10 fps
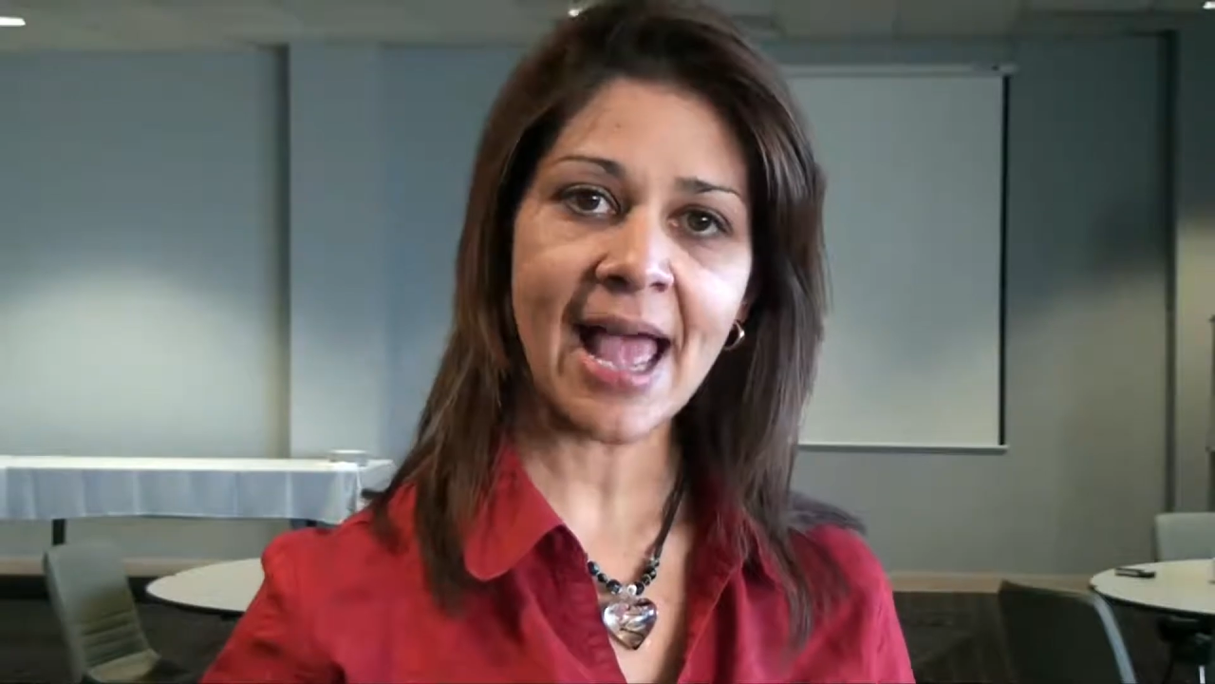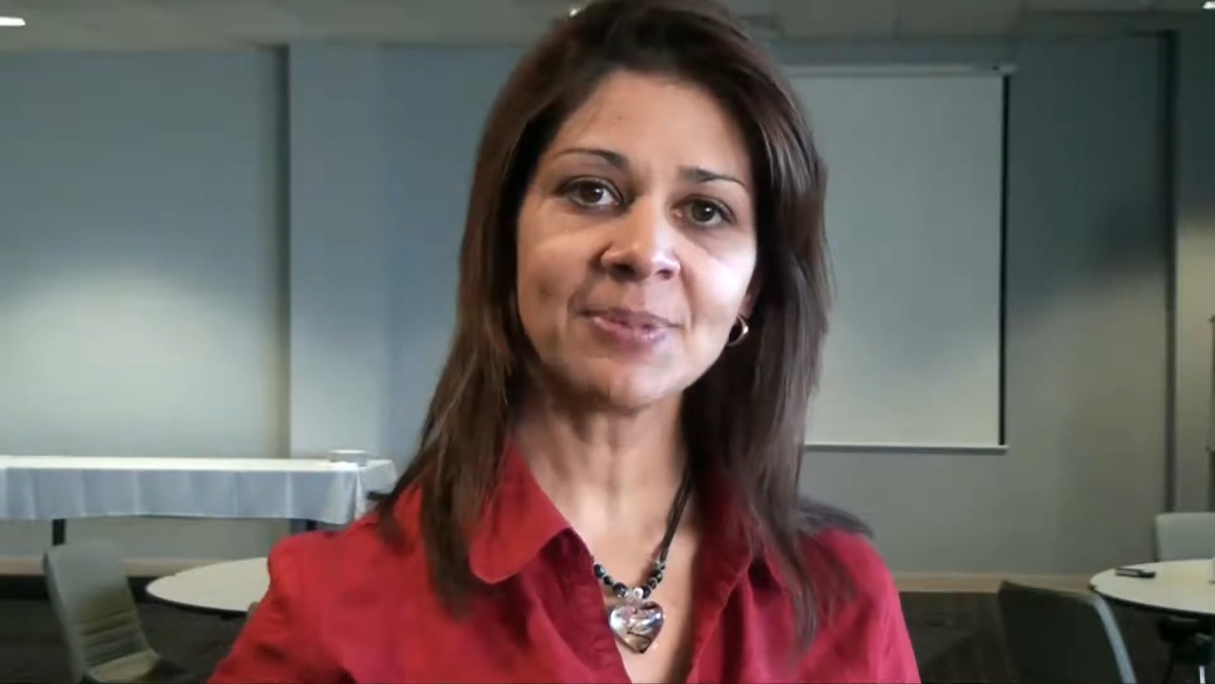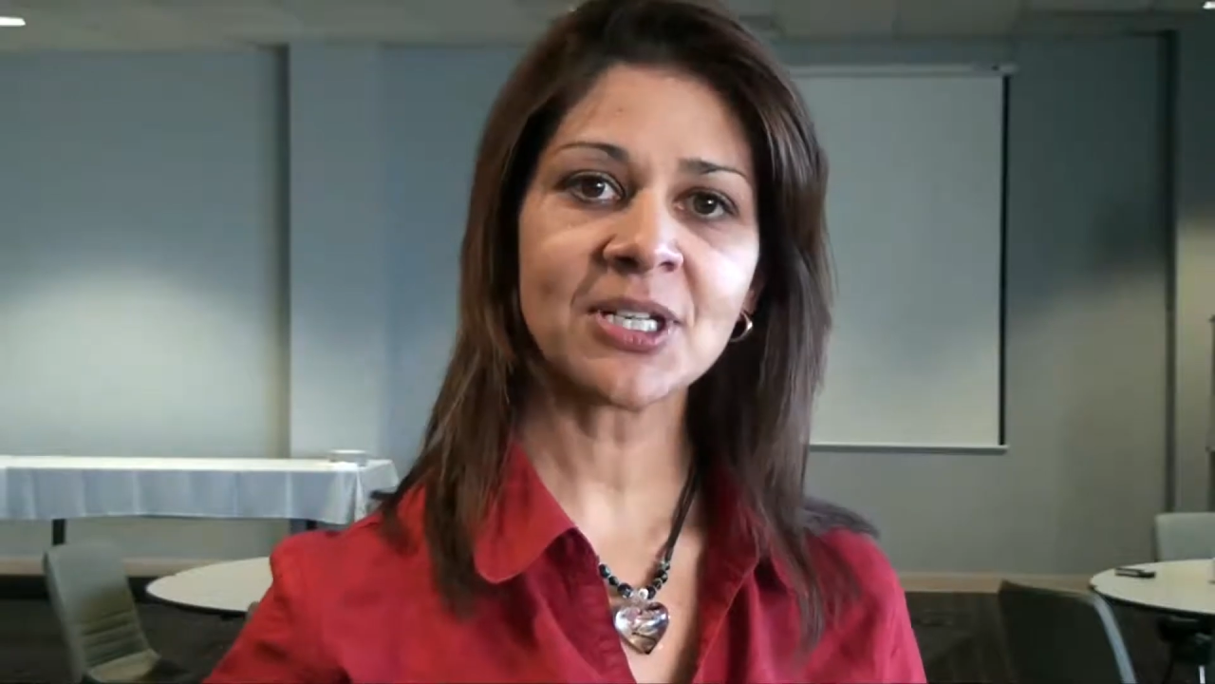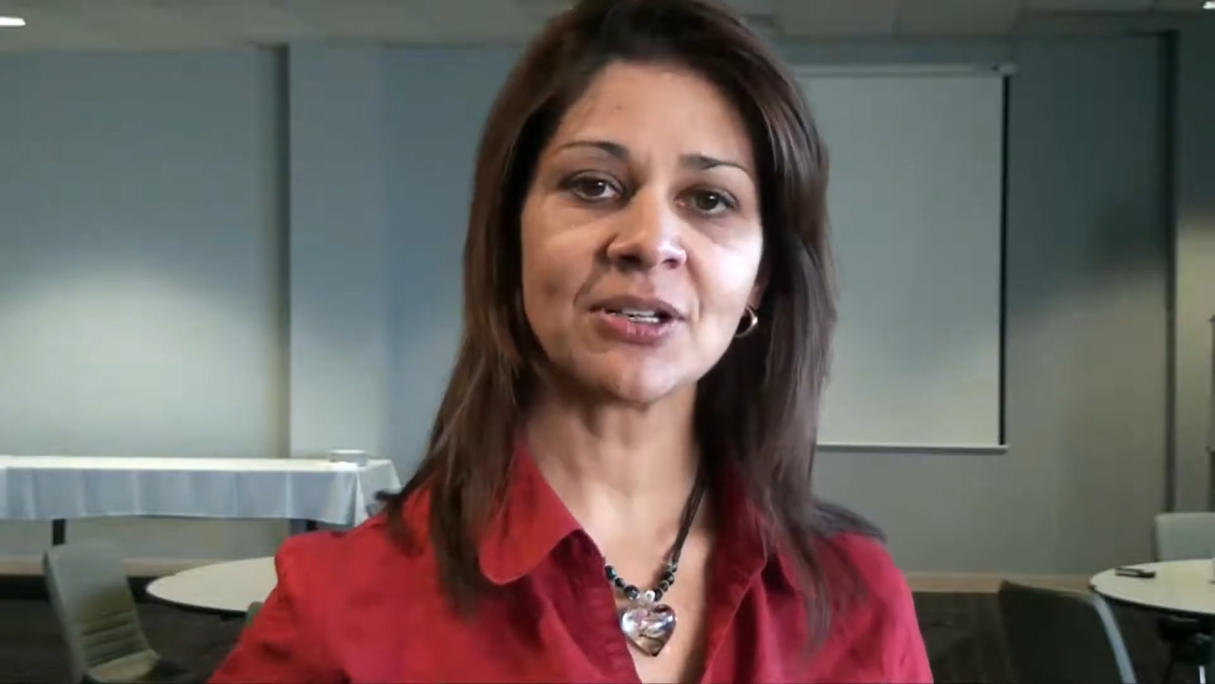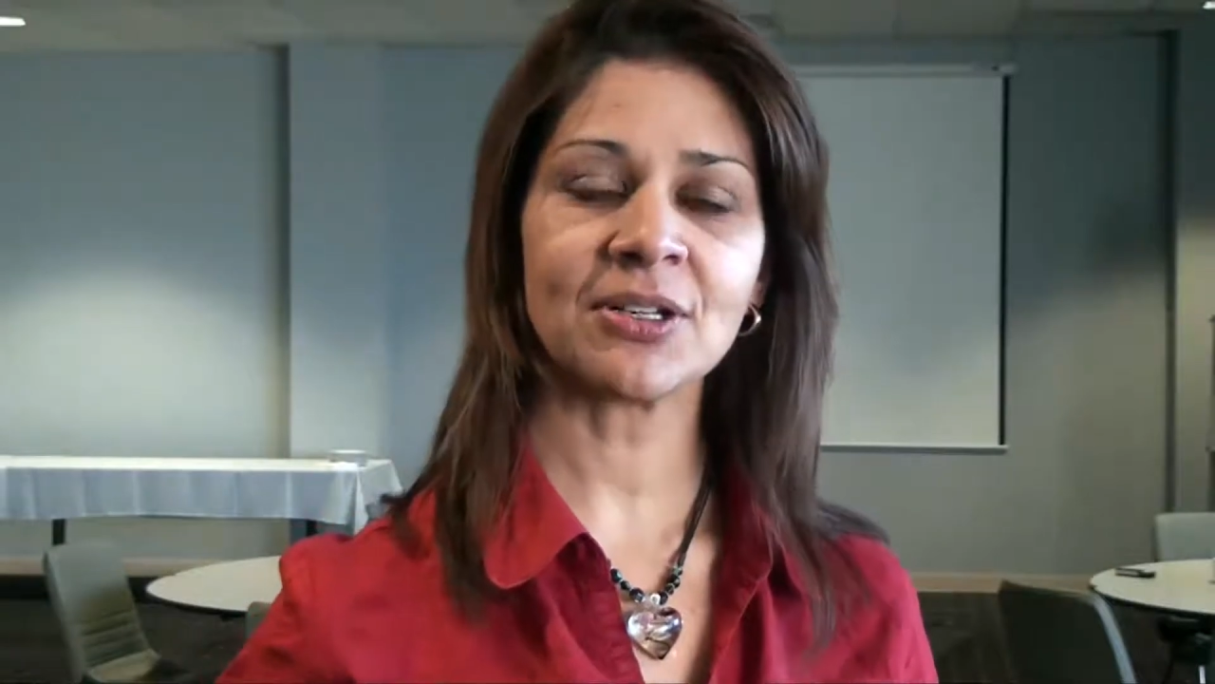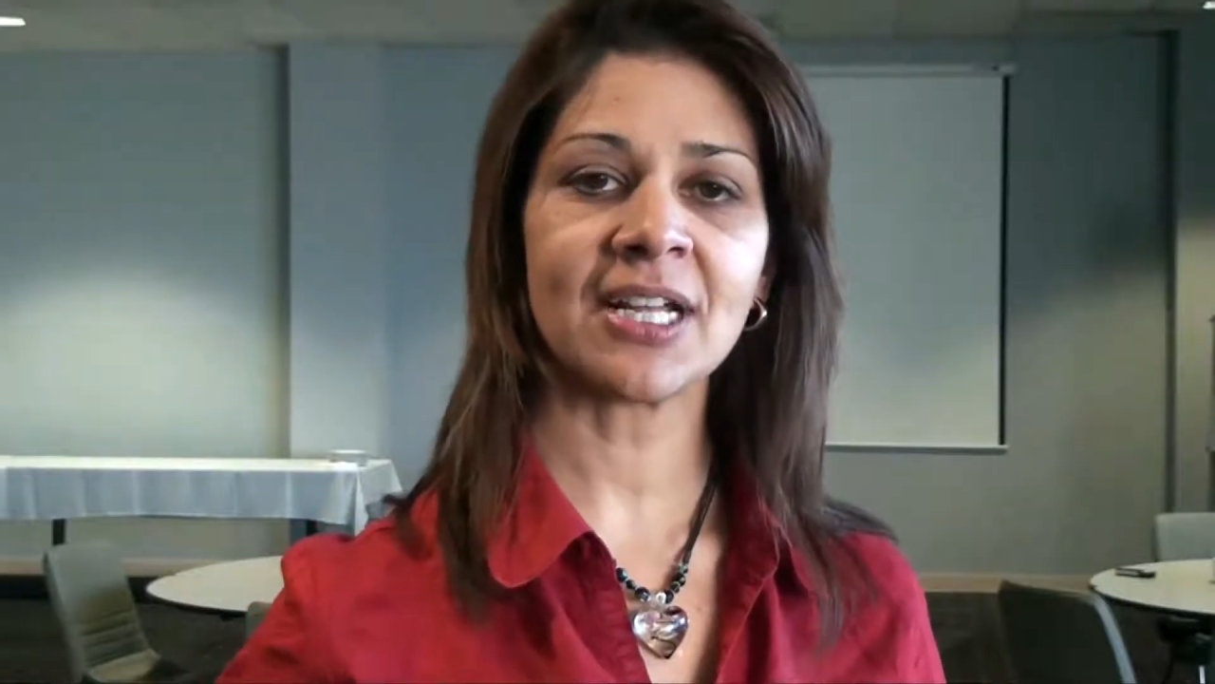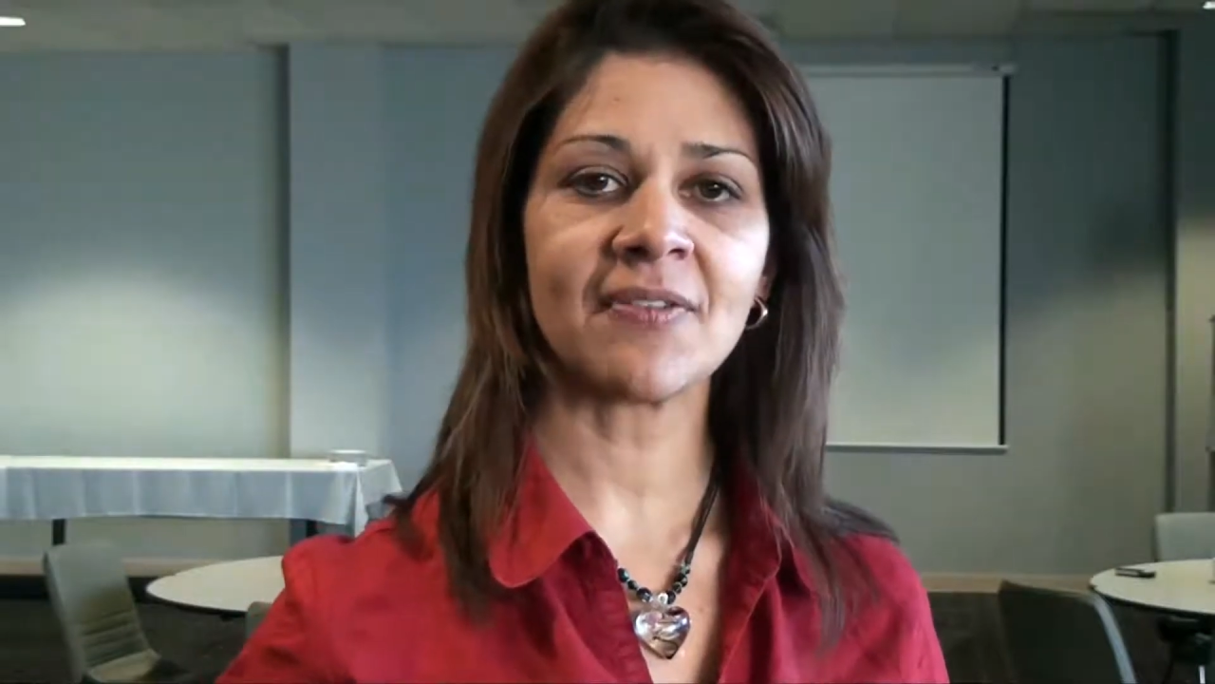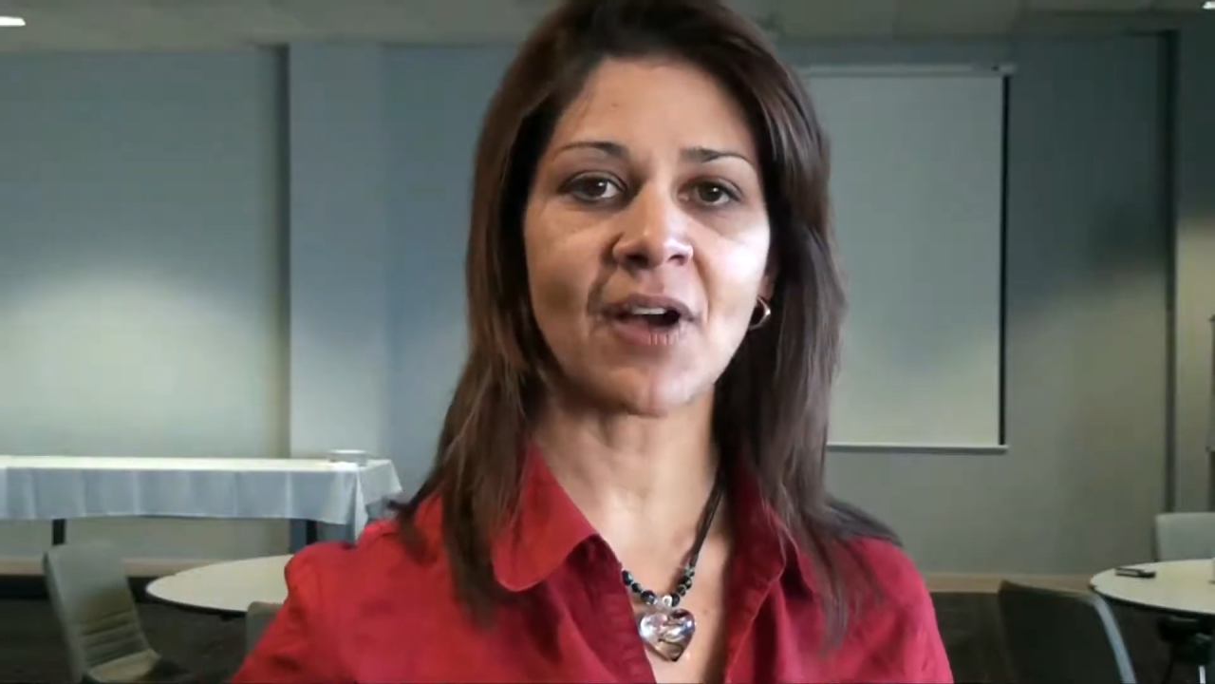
absolutely